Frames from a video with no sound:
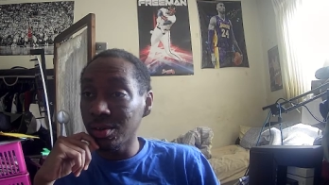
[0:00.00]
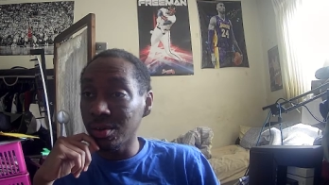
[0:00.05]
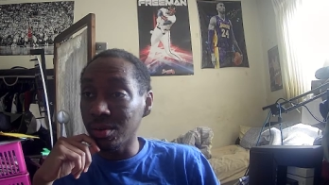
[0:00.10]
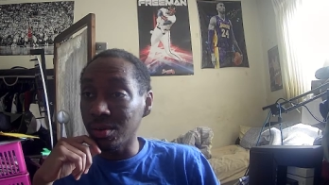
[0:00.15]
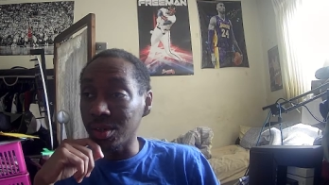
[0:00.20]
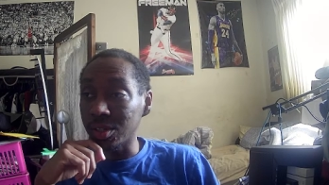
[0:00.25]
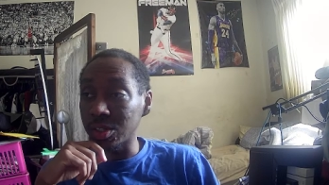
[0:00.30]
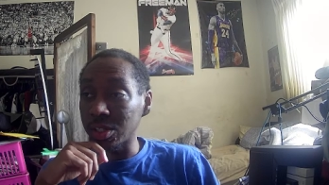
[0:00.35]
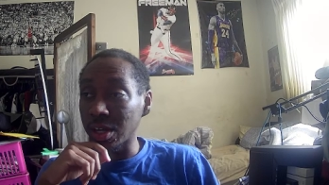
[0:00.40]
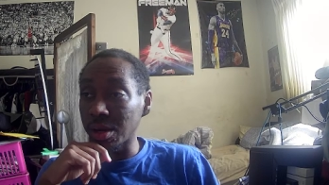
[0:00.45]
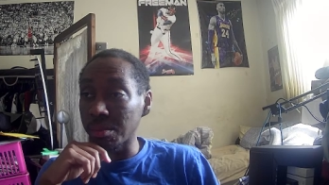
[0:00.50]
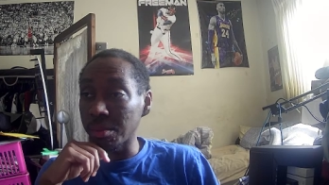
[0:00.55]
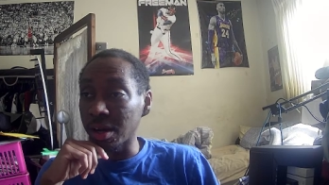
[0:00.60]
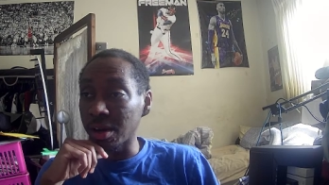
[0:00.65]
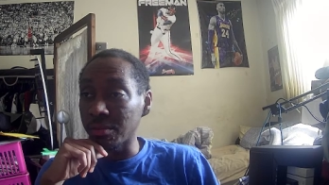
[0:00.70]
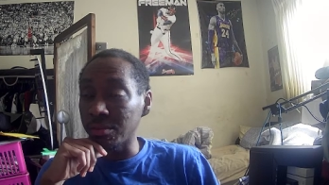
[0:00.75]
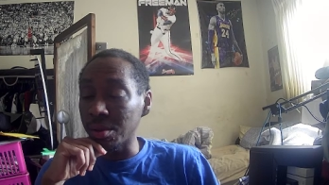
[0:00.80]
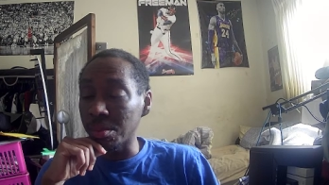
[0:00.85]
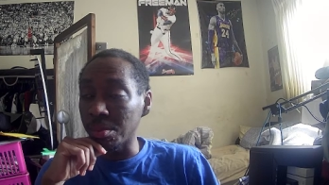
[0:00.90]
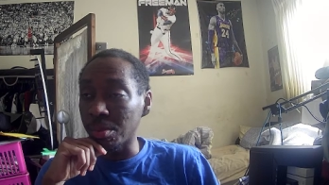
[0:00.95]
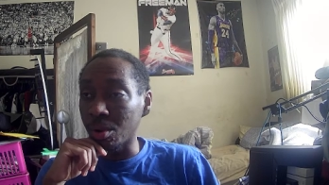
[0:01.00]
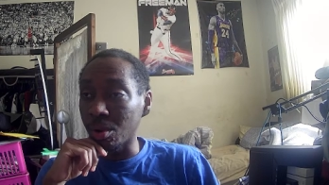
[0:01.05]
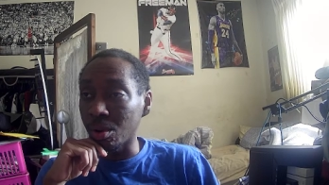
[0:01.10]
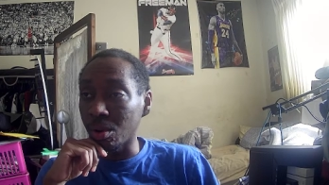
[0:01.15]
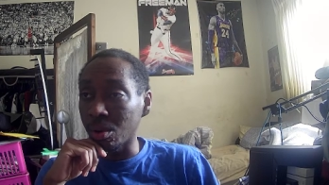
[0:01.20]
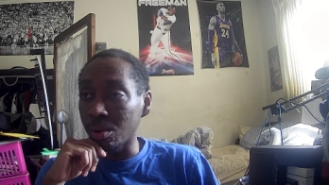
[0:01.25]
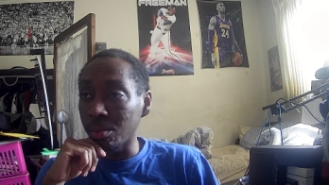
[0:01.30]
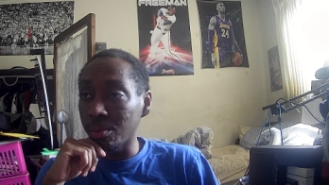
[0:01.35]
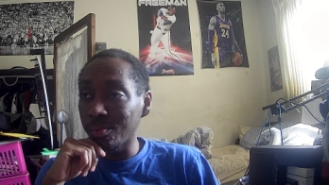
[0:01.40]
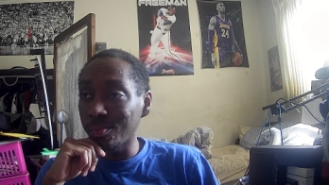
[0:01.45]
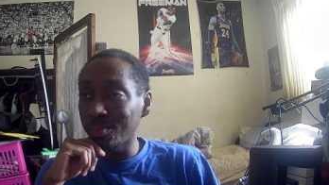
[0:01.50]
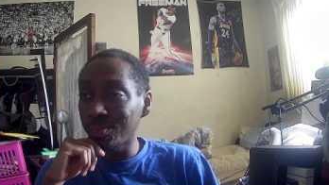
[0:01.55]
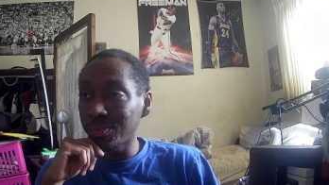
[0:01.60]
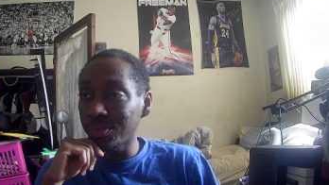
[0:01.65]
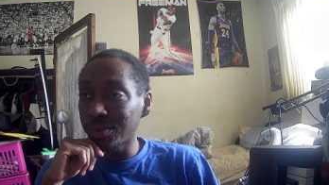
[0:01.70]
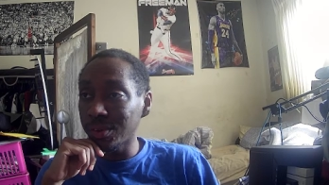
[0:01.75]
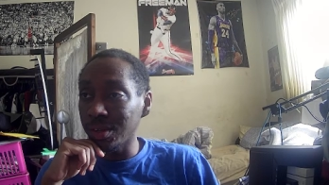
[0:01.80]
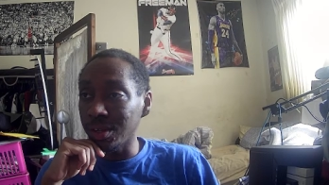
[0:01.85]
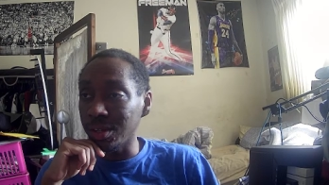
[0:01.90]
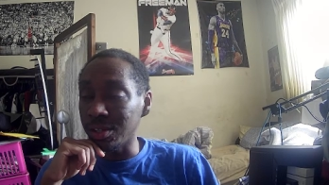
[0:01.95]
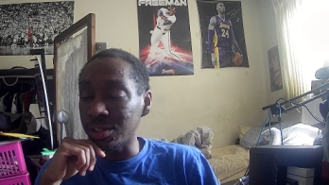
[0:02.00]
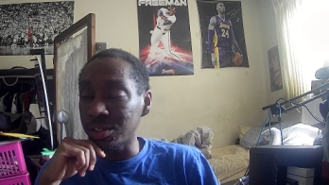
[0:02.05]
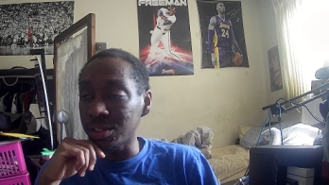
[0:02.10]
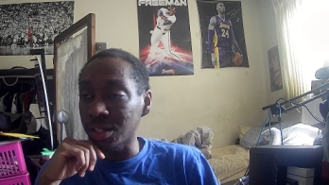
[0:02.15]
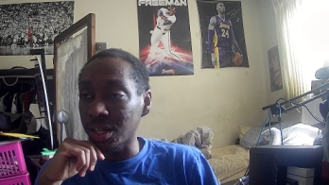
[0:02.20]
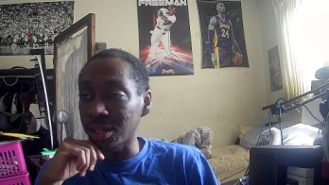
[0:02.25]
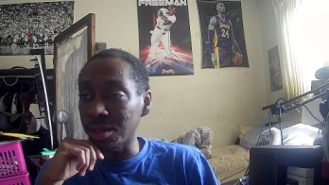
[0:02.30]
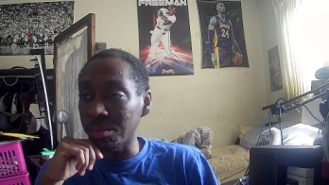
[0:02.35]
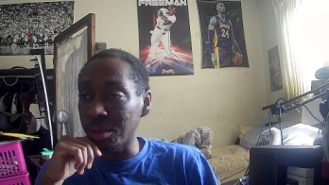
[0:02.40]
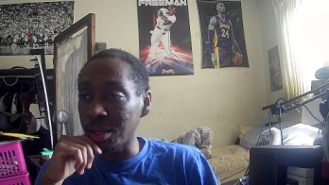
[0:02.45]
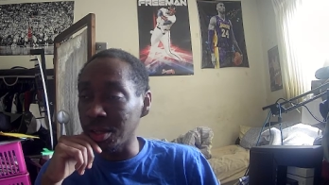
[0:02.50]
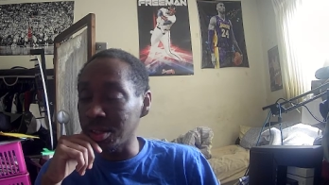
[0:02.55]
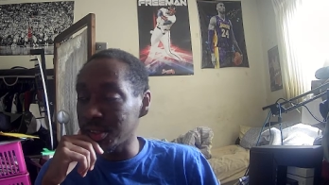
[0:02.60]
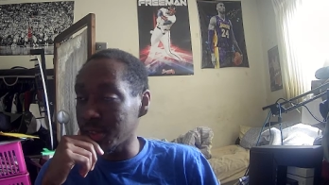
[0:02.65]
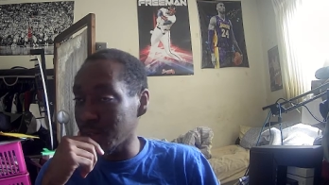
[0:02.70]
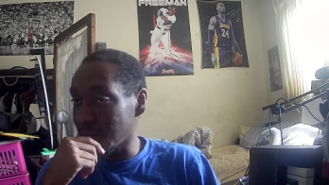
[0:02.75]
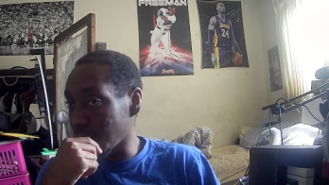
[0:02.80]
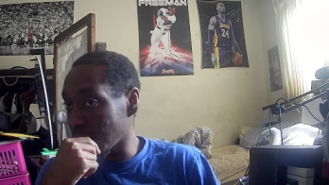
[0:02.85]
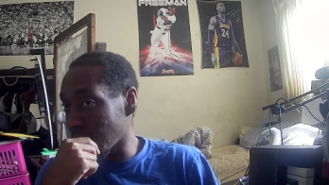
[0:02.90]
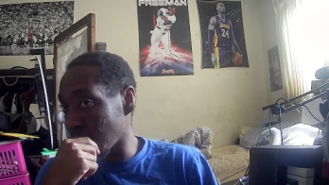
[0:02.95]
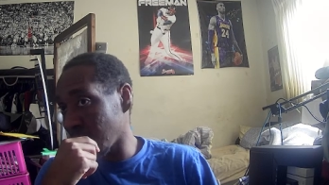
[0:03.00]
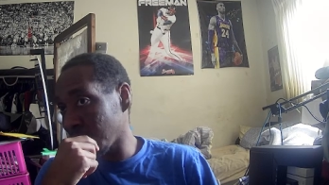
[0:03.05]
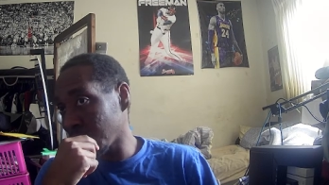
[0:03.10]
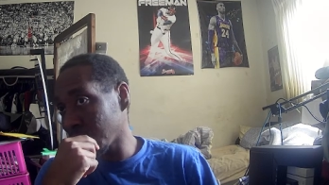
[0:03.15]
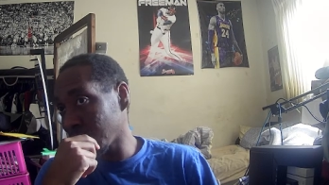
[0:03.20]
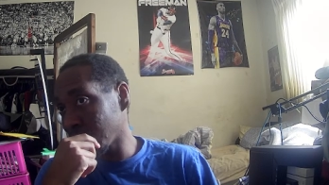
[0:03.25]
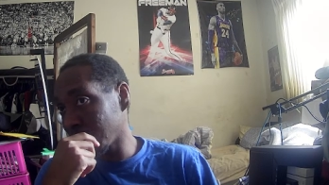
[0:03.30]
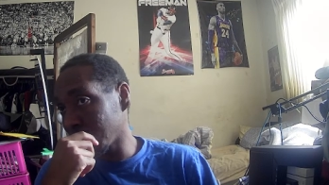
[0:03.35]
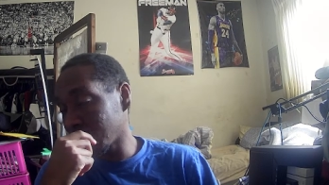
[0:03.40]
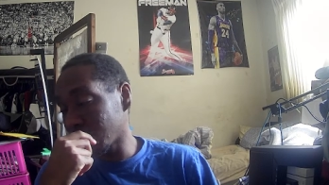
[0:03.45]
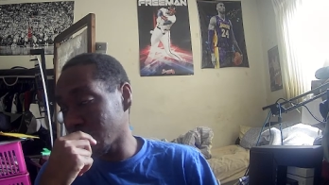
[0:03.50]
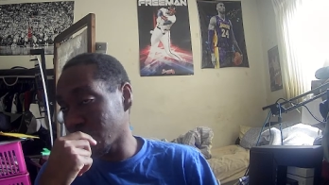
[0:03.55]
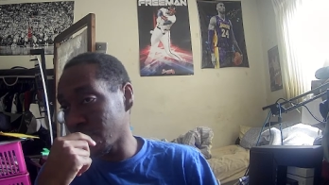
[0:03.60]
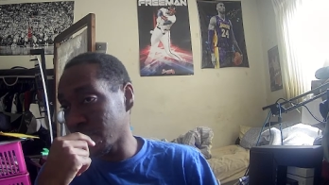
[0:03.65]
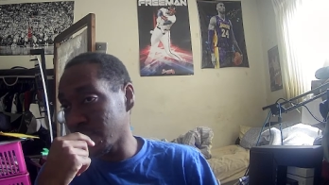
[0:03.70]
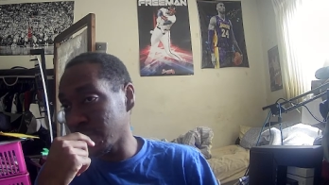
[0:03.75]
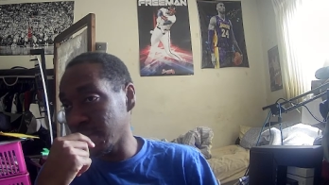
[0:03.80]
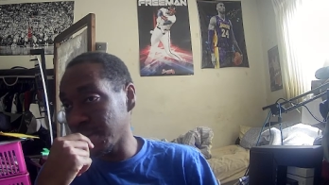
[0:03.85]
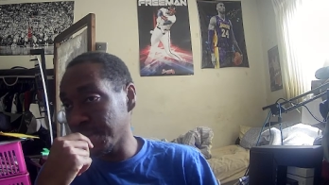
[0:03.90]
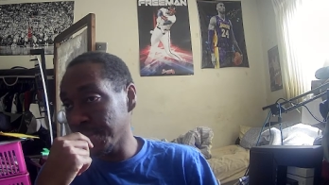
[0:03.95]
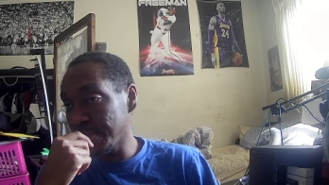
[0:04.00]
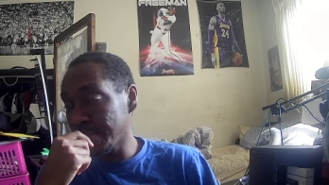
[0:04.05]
West Ham have the ball inside the Man City half, going to throw it in.